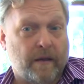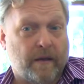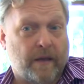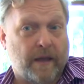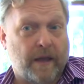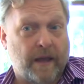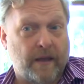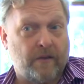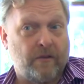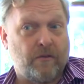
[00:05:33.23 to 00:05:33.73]

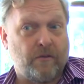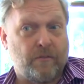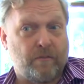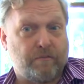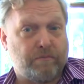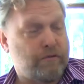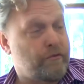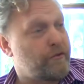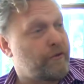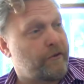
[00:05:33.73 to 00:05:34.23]
can you
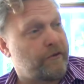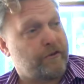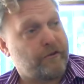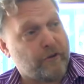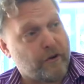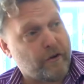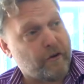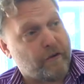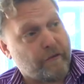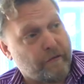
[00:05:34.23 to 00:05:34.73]

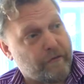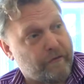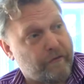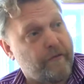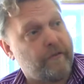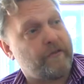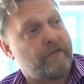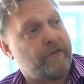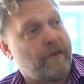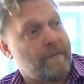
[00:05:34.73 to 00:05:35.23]

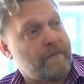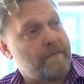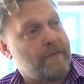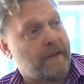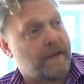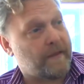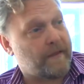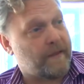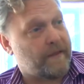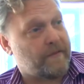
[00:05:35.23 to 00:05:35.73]
preserve
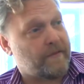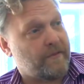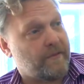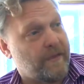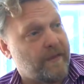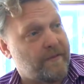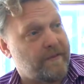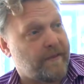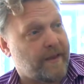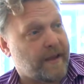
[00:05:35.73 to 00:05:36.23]
something that's
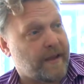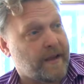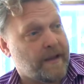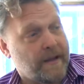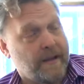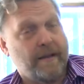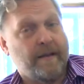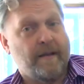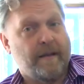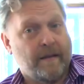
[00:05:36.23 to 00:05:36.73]
living?
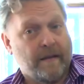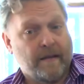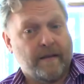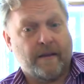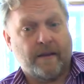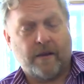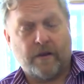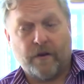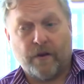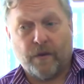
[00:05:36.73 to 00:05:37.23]

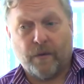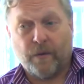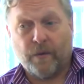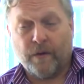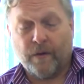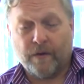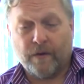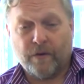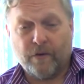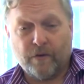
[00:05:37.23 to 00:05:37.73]
You know,
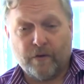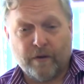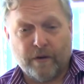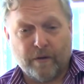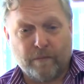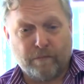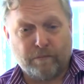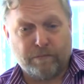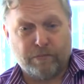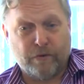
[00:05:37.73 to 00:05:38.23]
you
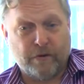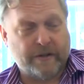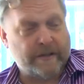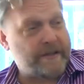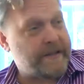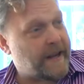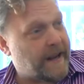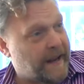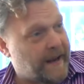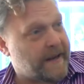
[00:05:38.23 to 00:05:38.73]
can
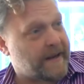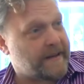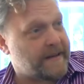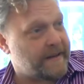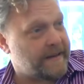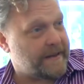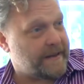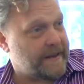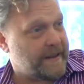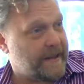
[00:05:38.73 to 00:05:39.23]

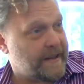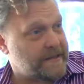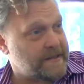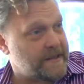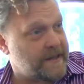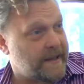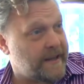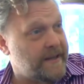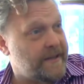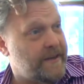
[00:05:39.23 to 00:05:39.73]
protect
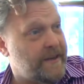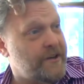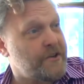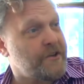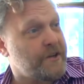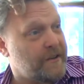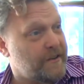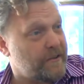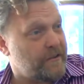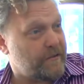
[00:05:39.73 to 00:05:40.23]
its
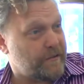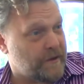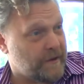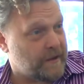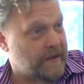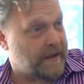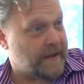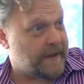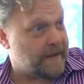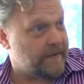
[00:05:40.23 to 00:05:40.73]
conditions
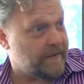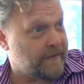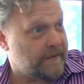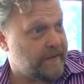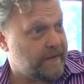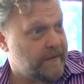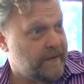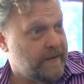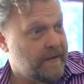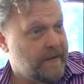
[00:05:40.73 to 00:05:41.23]
for
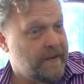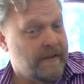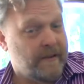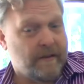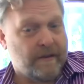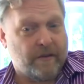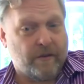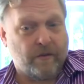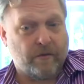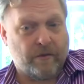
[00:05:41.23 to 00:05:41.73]
life.
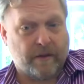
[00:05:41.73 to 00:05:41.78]
You